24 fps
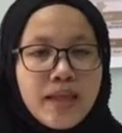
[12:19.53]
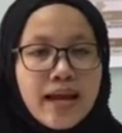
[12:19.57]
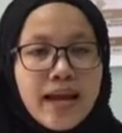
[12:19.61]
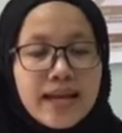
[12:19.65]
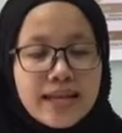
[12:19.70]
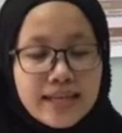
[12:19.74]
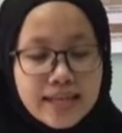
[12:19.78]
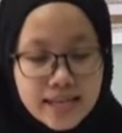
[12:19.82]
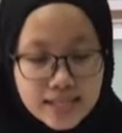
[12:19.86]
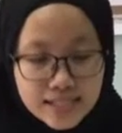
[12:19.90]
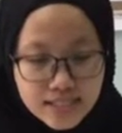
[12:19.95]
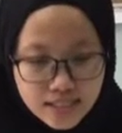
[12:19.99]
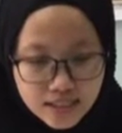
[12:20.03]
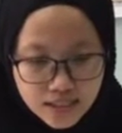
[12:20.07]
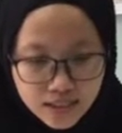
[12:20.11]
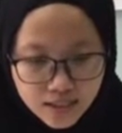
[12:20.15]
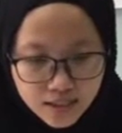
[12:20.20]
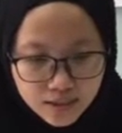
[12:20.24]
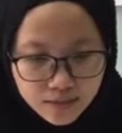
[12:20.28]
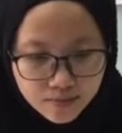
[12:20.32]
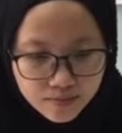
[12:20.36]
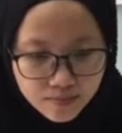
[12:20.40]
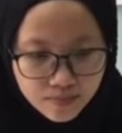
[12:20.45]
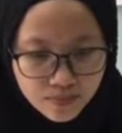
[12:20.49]
And
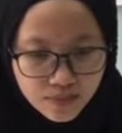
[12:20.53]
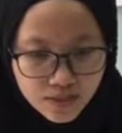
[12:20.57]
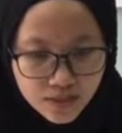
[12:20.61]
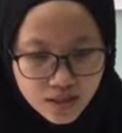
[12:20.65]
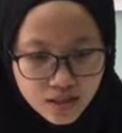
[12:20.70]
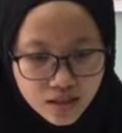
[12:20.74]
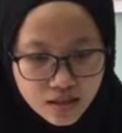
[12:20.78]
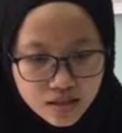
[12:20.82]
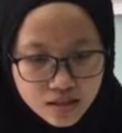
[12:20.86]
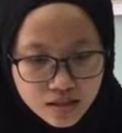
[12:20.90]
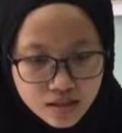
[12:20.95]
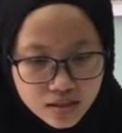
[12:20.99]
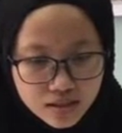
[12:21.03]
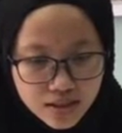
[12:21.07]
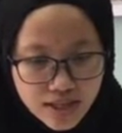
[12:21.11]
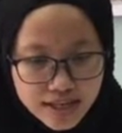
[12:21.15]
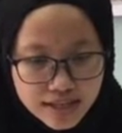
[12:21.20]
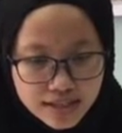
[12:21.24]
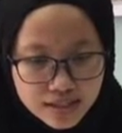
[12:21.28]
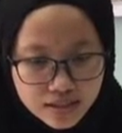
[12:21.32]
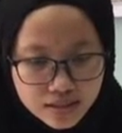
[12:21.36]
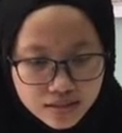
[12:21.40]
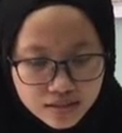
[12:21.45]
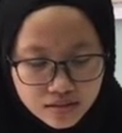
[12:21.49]
lastly,
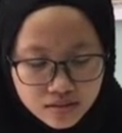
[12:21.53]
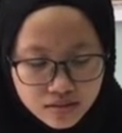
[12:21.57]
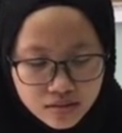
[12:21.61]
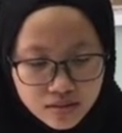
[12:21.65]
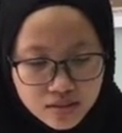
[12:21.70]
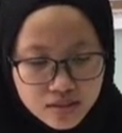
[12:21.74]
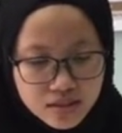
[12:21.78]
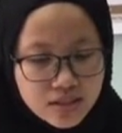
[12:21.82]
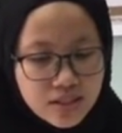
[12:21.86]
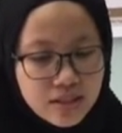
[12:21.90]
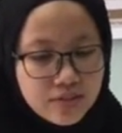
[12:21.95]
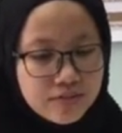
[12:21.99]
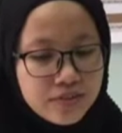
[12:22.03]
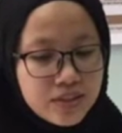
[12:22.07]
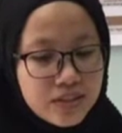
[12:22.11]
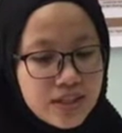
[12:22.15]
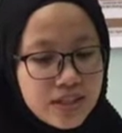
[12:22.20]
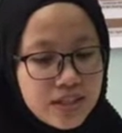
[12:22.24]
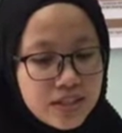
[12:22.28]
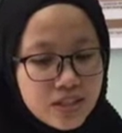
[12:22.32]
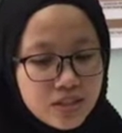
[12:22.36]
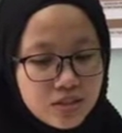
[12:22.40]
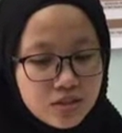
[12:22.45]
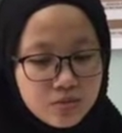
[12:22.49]
the safety
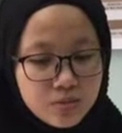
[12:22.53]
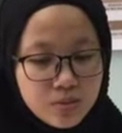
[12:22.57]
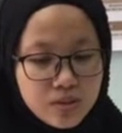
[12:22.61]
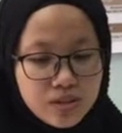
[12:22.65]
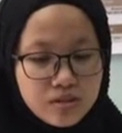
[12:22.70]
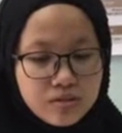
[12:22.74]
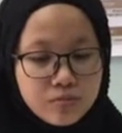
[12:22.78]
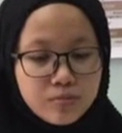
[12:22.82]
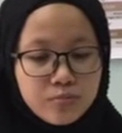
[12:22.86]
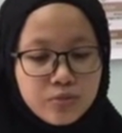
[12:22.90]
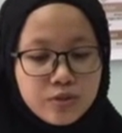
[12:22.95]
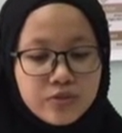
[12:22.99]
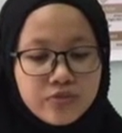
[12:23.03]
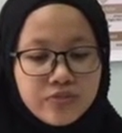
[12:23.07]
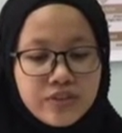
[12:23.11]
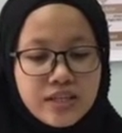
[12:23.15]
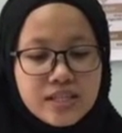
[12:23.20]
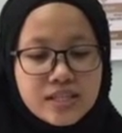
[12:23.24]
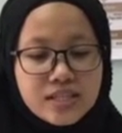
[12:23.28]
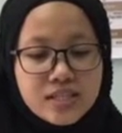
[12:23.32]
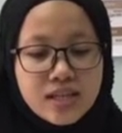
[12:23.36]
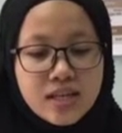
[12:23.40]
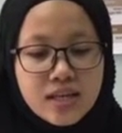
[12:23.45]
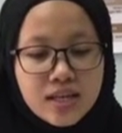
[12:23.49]
that needs to be improved
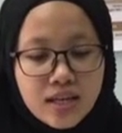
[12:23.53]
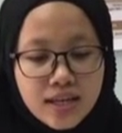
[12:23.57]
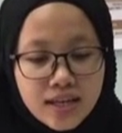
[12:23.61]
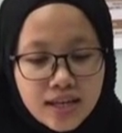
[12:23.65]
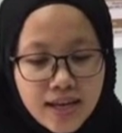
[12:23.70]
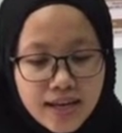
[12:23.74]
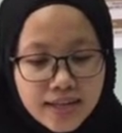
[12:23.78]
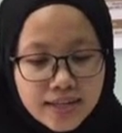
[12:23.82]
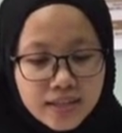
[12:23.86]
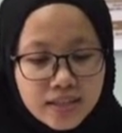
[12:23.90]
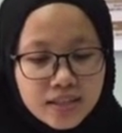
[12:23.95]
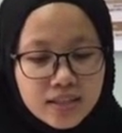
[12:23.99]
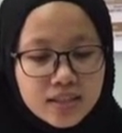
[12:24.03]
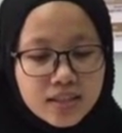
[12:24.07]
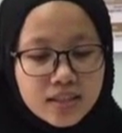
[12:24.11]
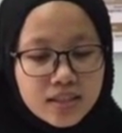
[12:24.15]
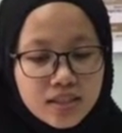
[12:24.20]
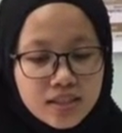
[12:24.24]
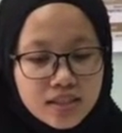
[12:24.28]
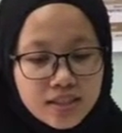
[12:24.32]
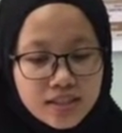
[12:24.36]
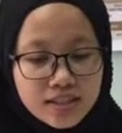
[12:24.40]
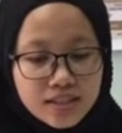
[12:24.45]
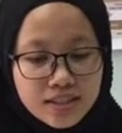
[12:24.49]
is landing
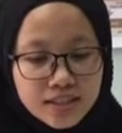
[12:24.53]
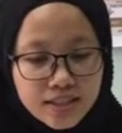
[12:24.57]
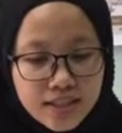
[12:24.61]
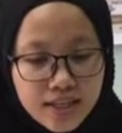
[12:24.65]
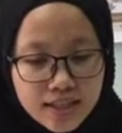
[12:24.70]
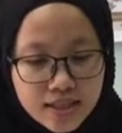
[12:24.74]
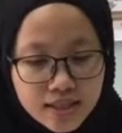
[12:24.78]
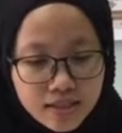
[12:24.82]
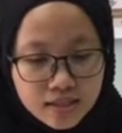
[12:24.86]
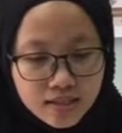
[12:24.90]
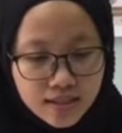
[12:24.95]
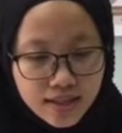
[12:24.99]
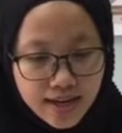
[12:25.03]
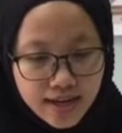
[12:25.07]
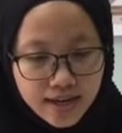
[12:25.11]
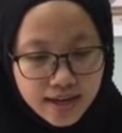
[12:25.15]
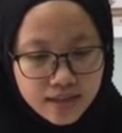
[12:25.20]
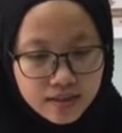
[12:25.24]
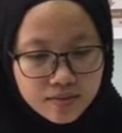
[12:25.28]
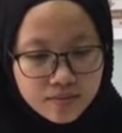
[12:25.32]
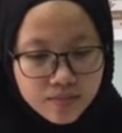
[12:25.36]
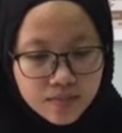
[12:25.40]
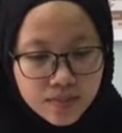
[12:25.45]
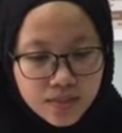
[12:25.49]
gear indicator
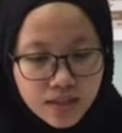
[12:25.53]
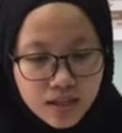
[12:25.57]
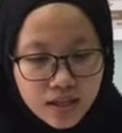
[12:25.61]
light.